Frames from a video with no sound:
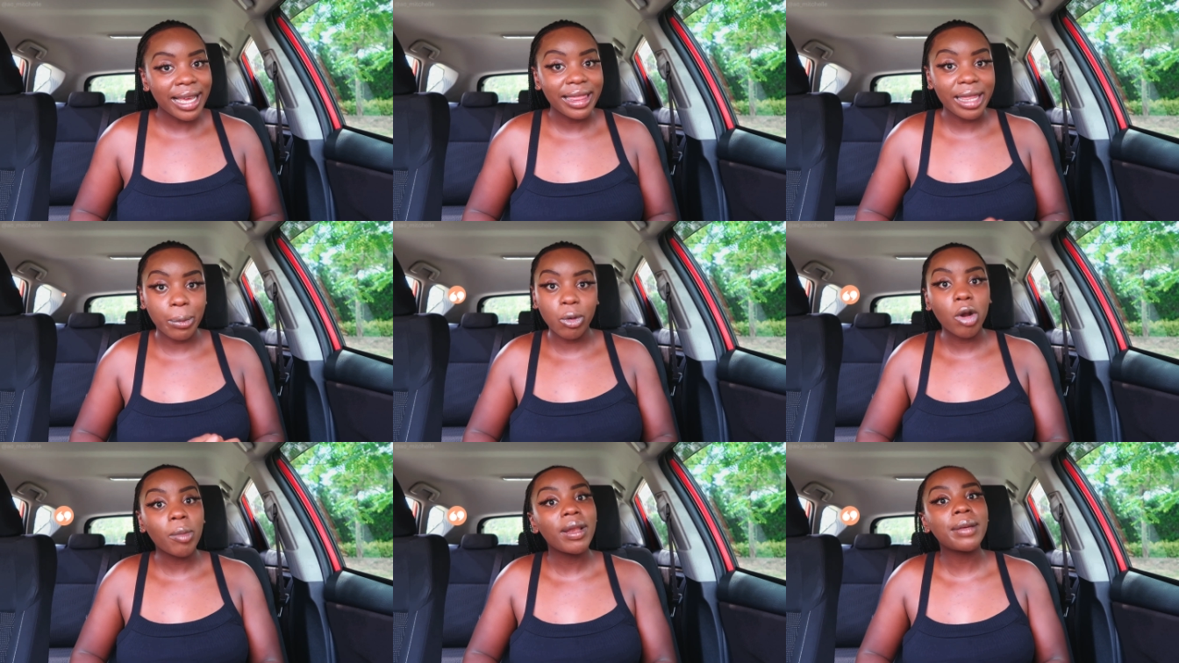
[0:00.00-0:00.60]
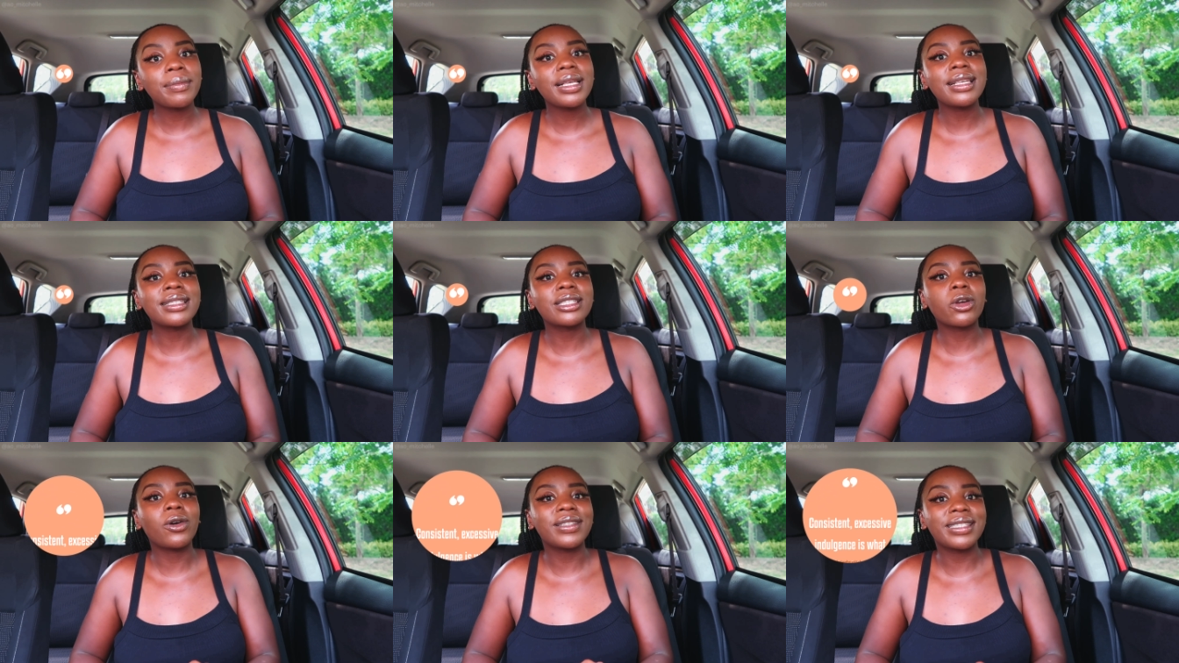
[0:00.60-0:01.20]
The problem is
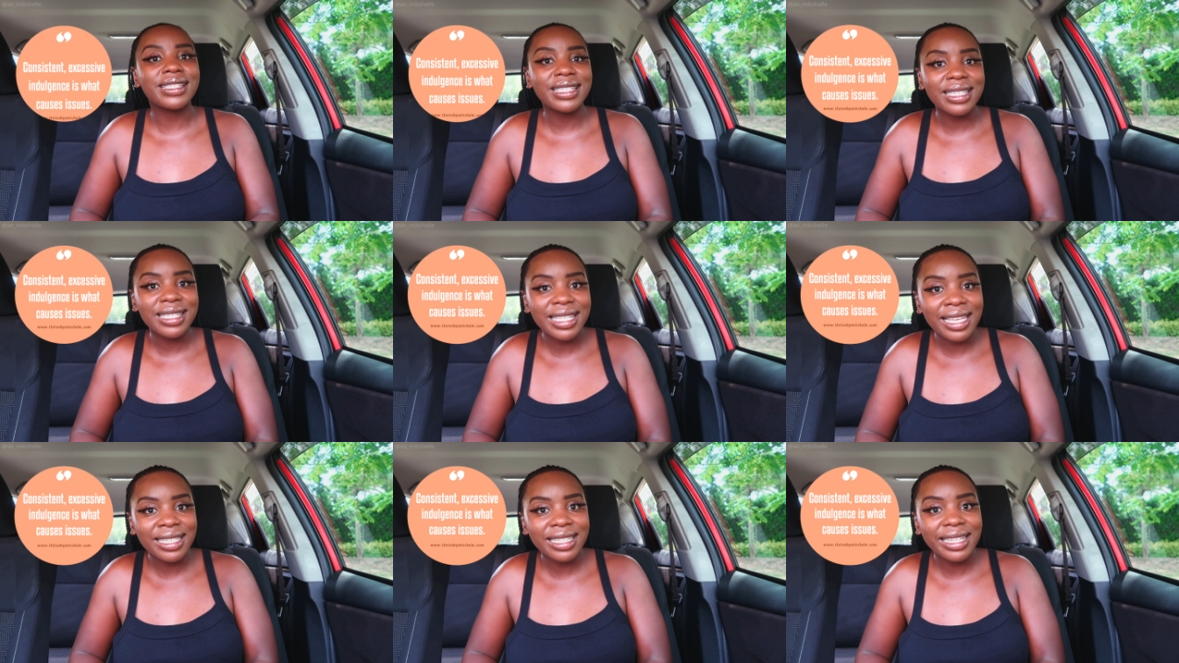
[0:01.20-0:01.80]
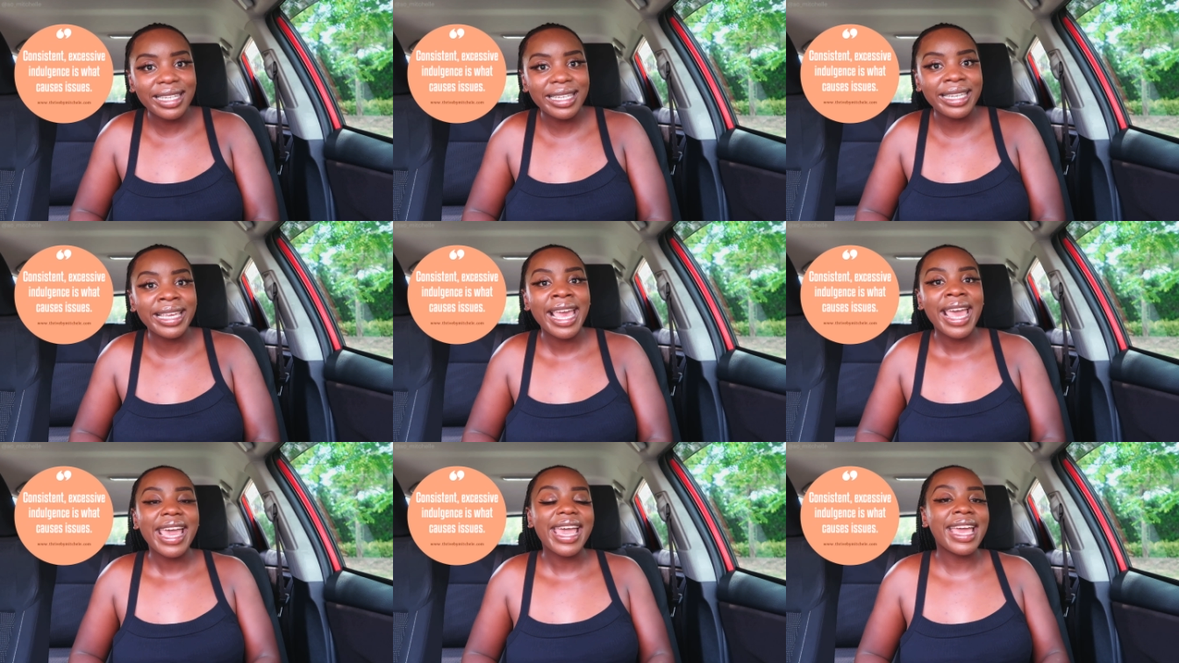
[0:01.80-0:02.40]
consistently
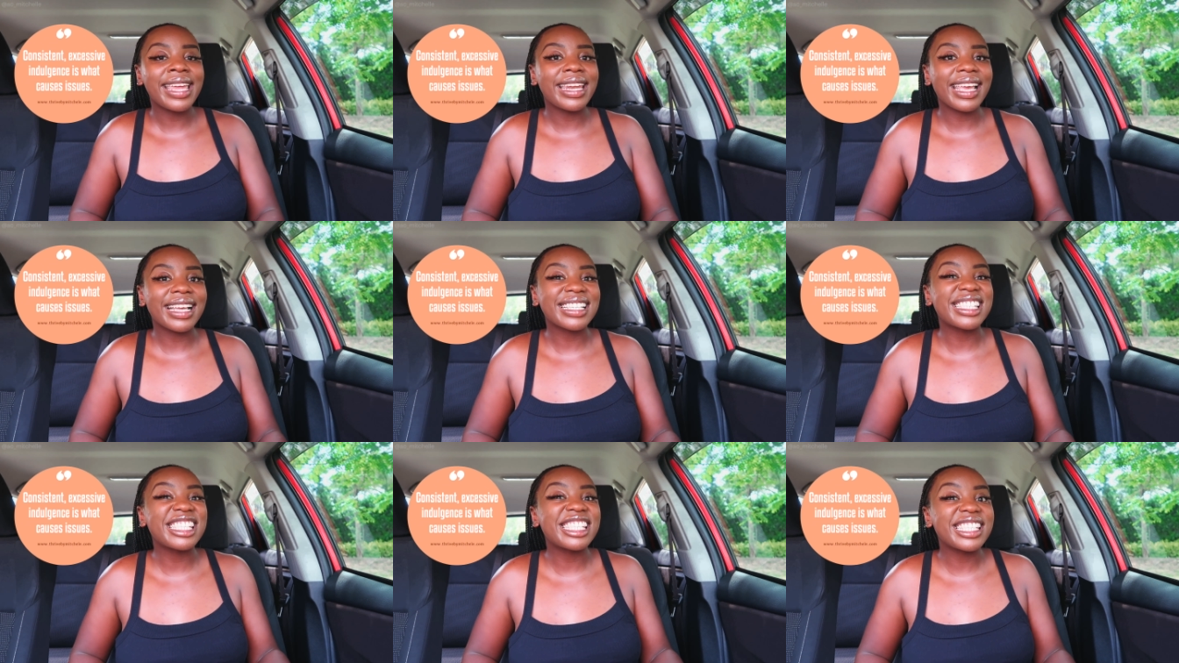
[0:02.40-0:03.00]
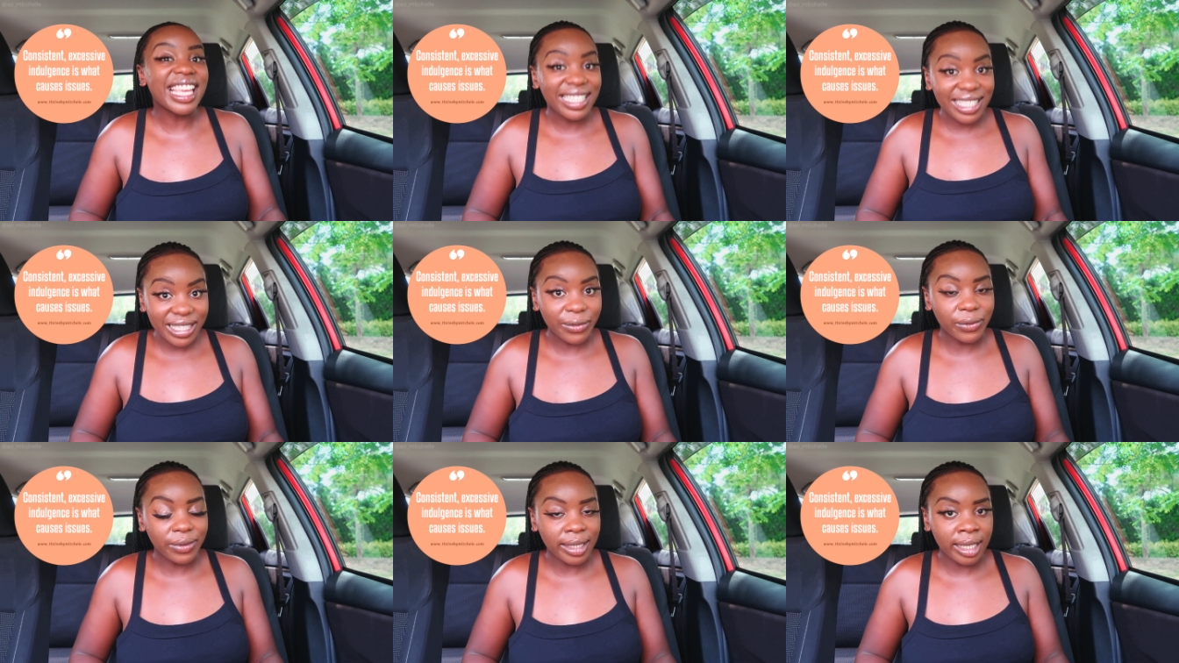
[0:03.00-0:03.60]
and
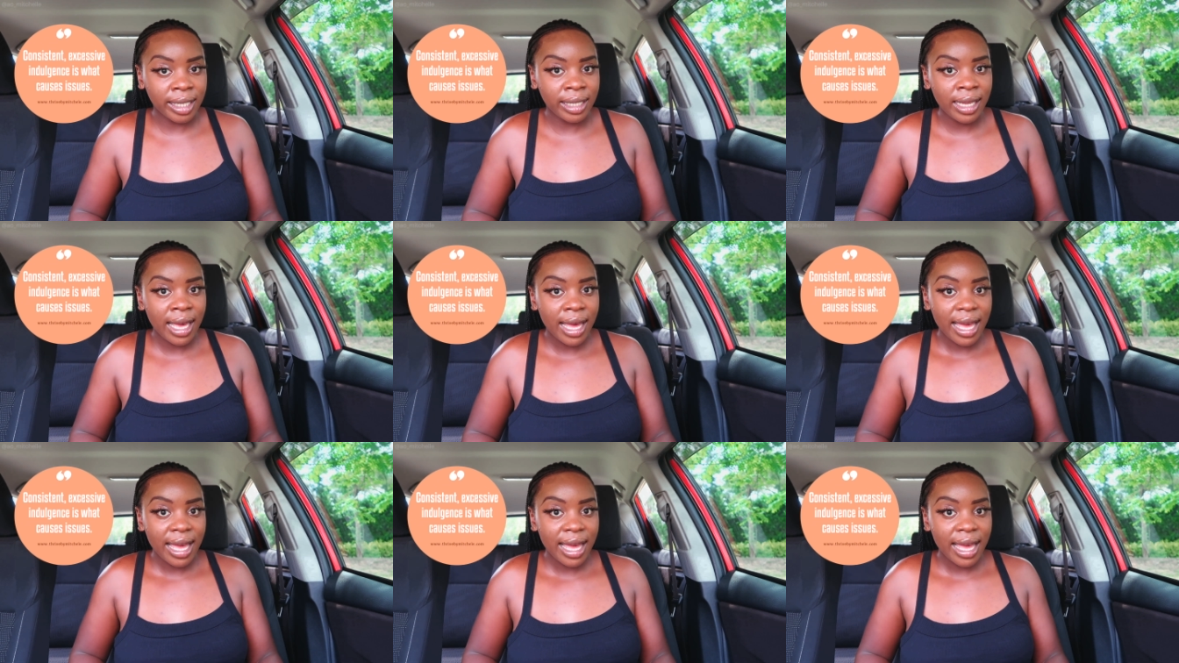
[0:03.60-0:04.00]
excessively